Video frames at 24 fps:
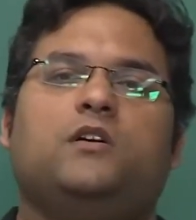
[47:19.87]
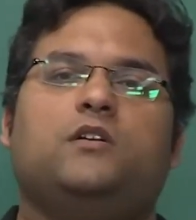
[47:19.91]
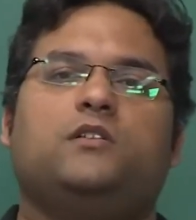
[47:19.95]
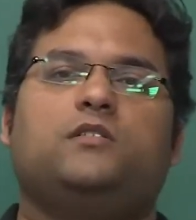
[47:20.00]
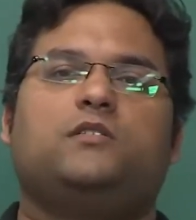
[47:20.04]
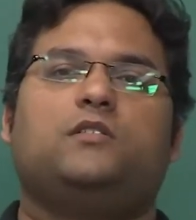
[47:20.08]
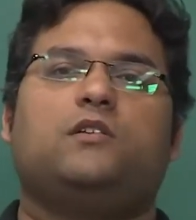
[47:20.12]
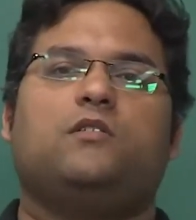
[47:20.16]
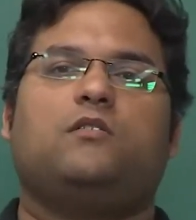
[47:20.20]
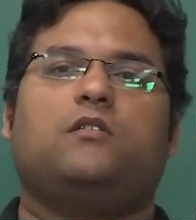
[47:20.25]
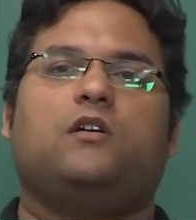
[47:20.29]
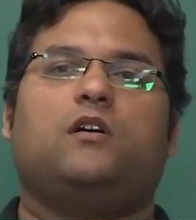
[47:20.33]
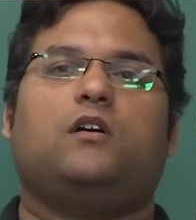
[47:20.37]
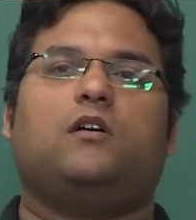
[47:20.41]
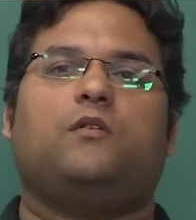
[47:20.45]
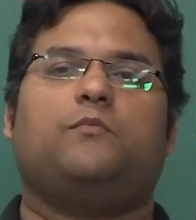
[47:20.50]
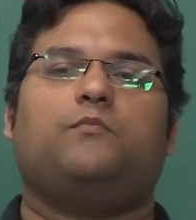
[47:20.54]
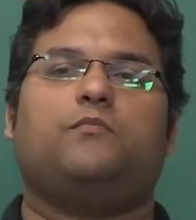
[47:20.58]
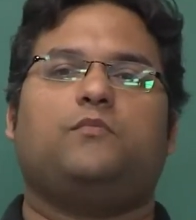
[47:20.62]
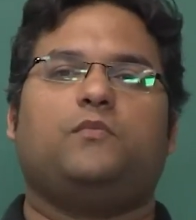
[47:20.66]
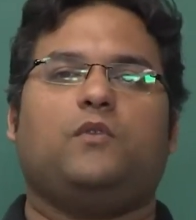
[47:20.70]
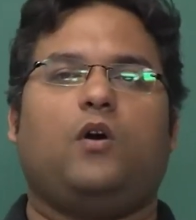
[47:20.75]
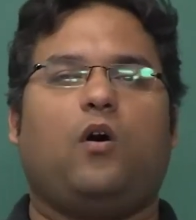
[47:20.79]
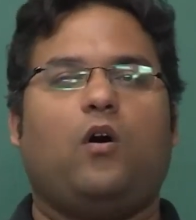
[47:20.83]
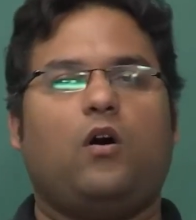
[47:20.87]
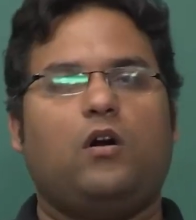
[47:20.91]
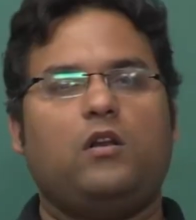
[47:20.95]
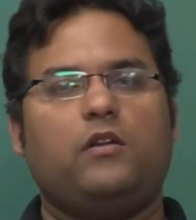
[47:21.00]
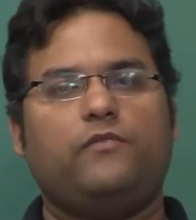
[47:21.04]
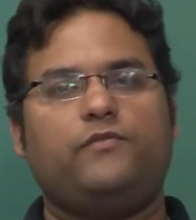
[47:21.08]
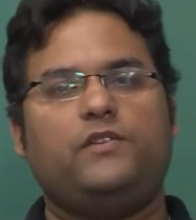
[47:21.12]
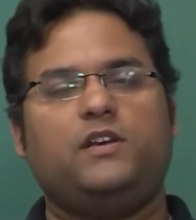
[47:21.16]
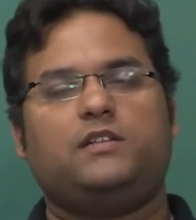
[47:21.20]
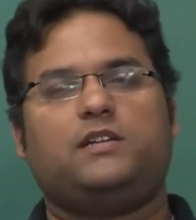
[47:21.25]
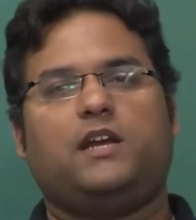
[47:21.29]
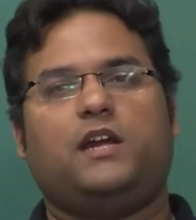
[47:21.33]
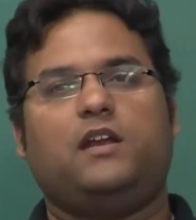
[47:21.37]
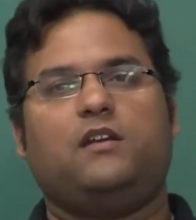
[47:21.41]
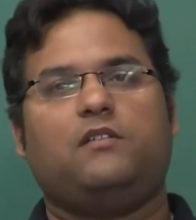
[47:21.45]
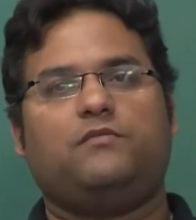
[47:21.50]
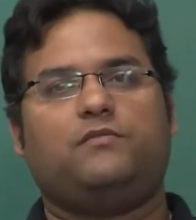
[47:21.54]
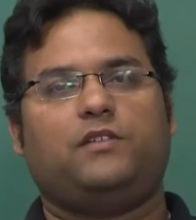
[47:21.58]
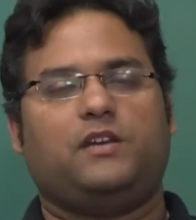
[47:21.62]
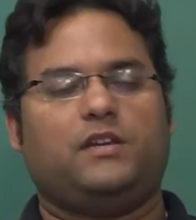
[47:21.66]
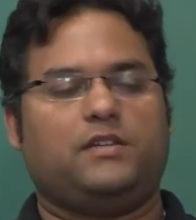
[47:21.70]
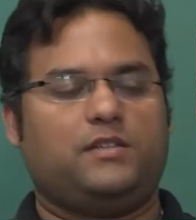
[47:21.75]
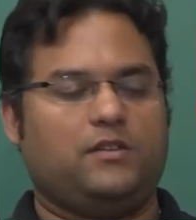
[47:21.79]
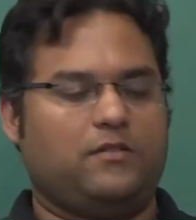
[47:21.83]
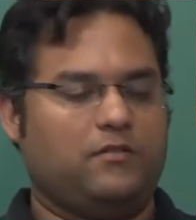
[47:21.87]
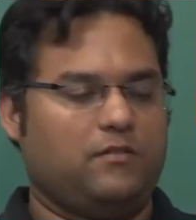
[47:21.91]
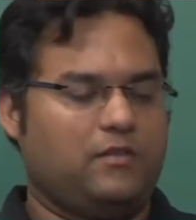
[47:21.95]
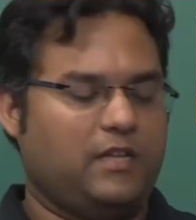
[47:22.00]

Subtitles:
So all of these kind of things,